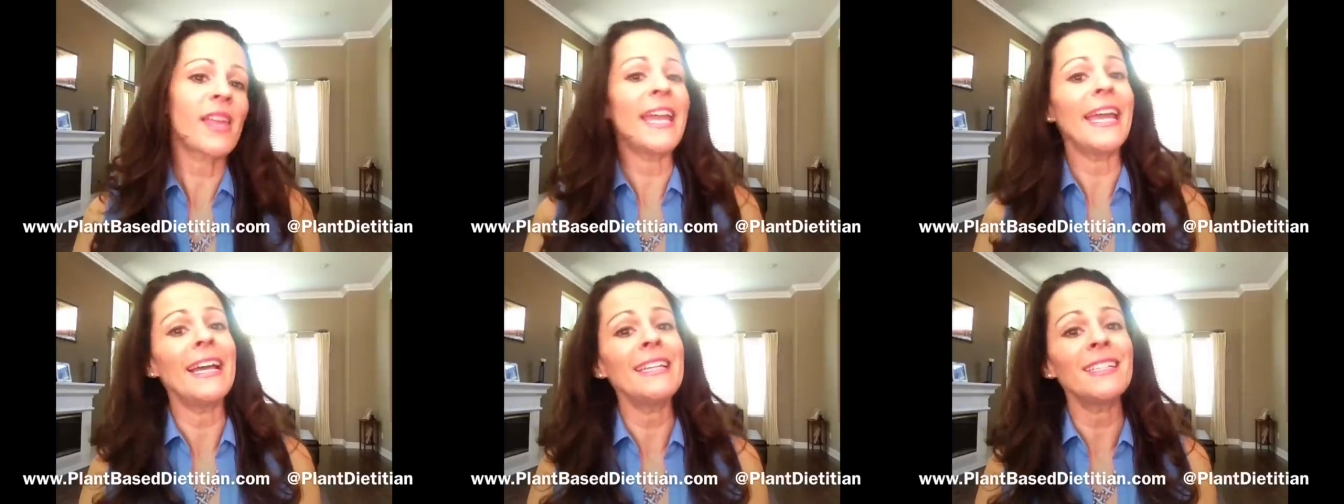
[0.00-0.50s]

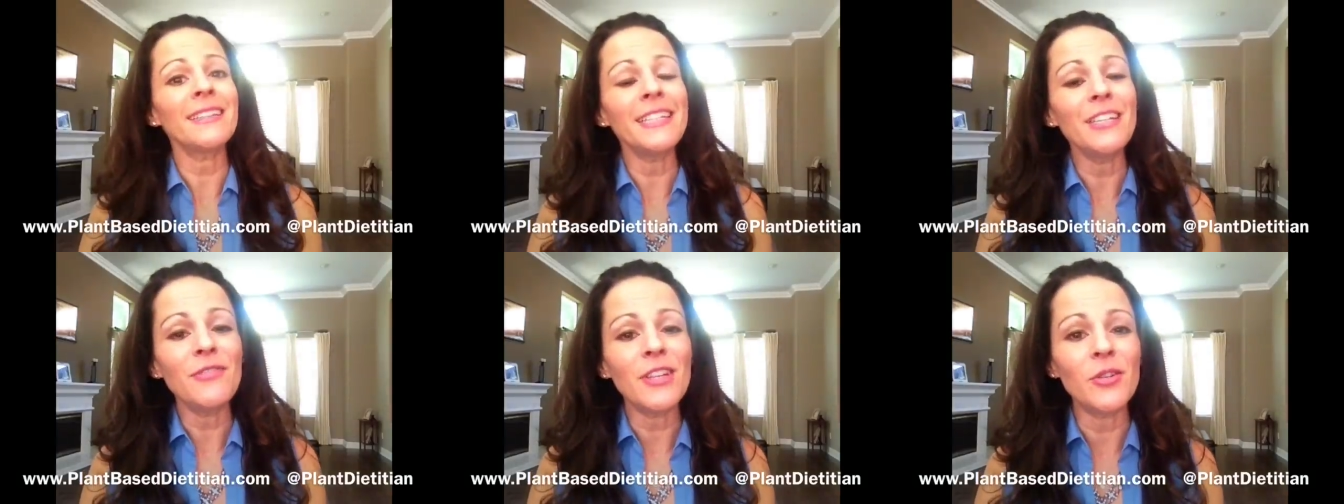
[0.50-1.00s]
and
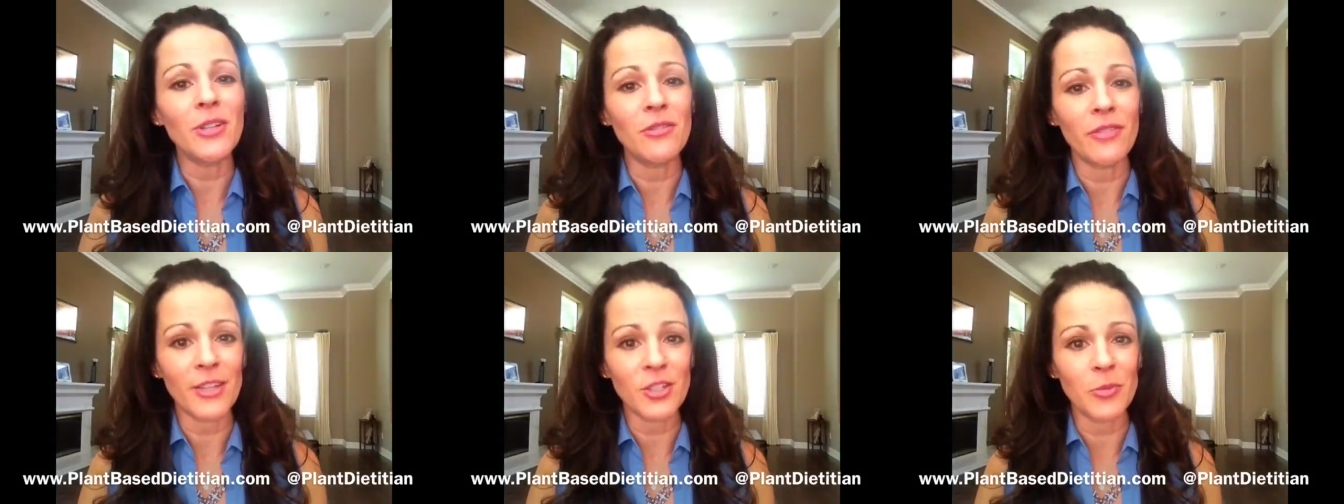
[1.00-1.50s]
leafy green
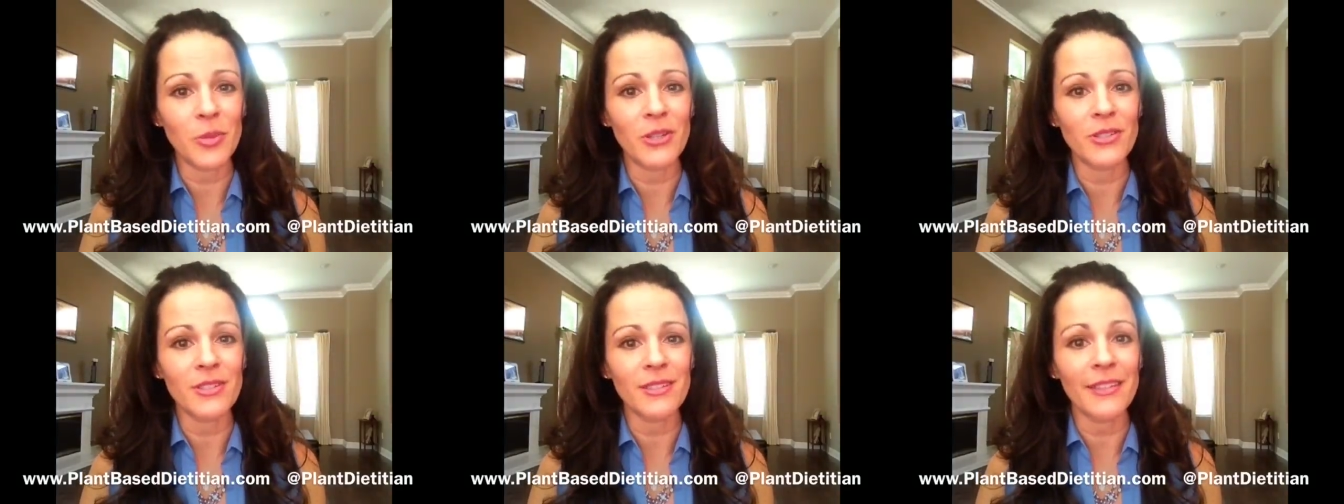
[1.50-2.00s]

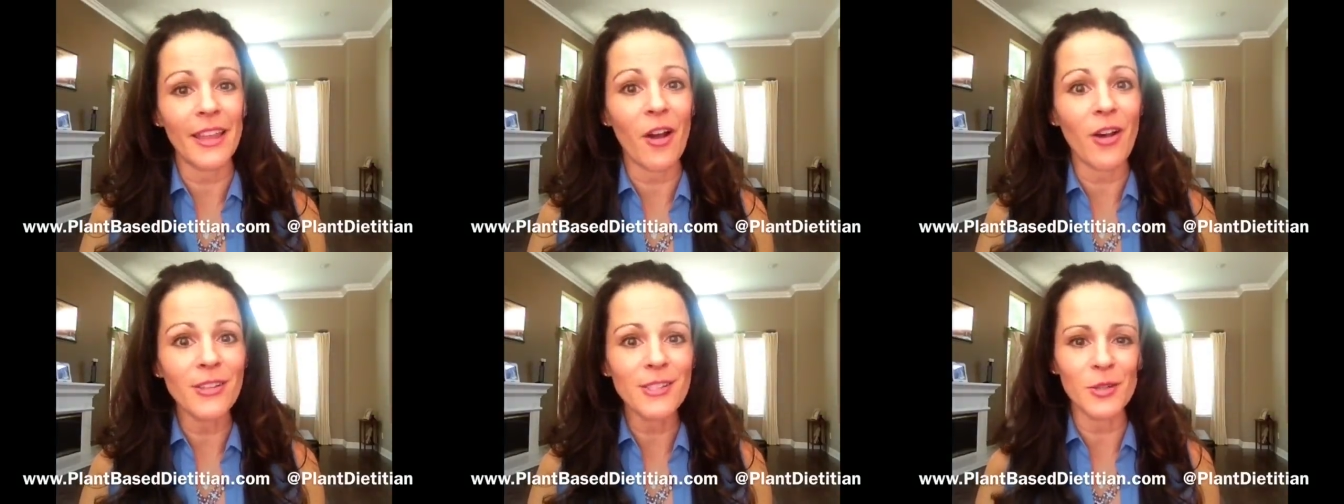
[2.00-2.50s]
vegetables, they
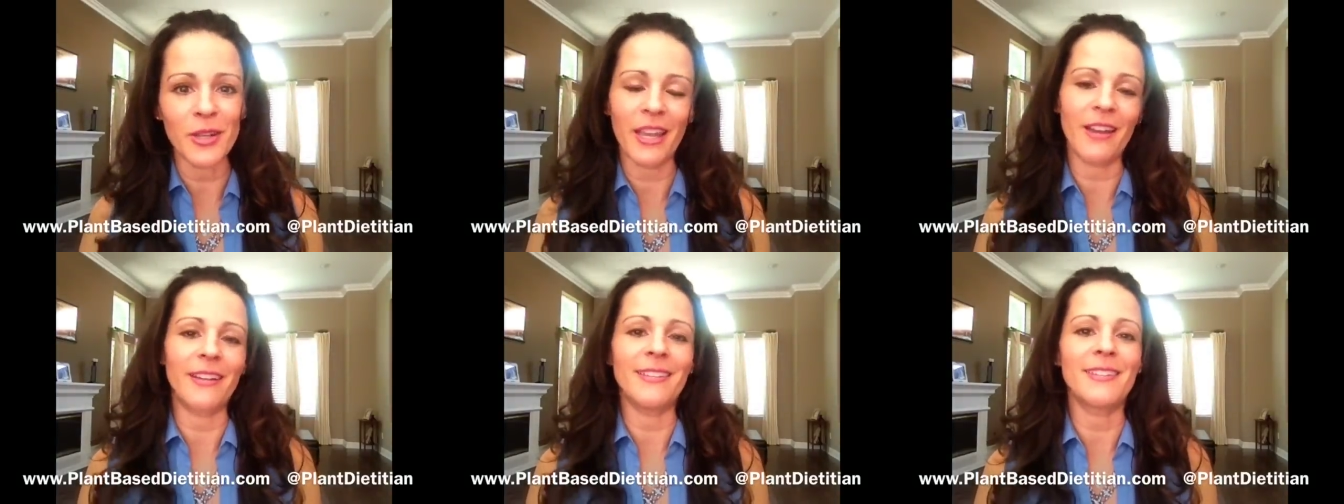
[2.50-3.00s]
also
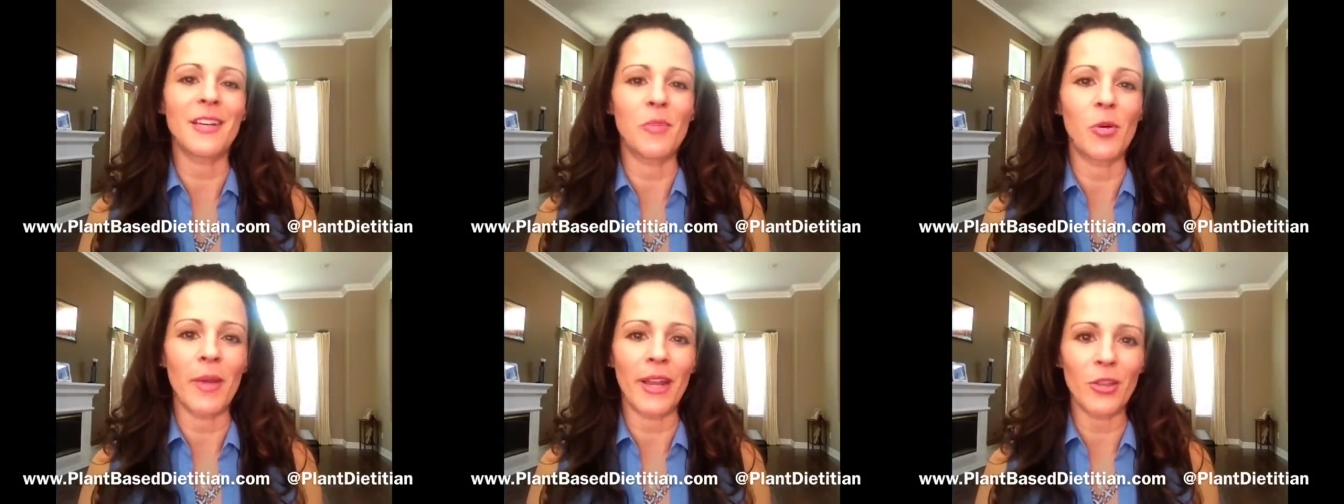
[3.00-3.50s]
carry some
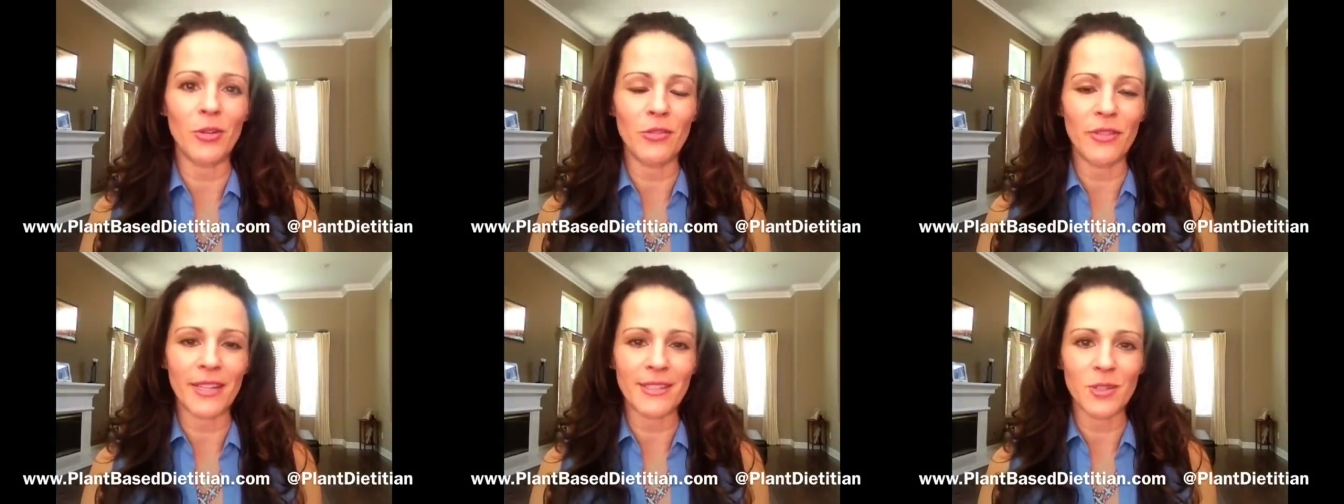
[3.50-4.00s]
omega-3
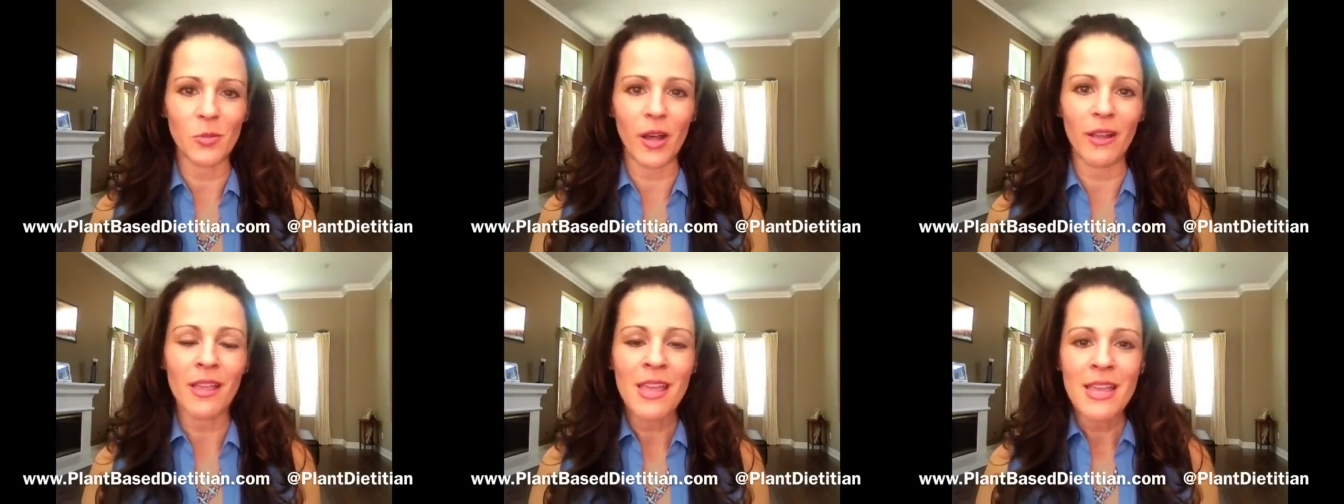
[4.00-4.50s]
fats as well.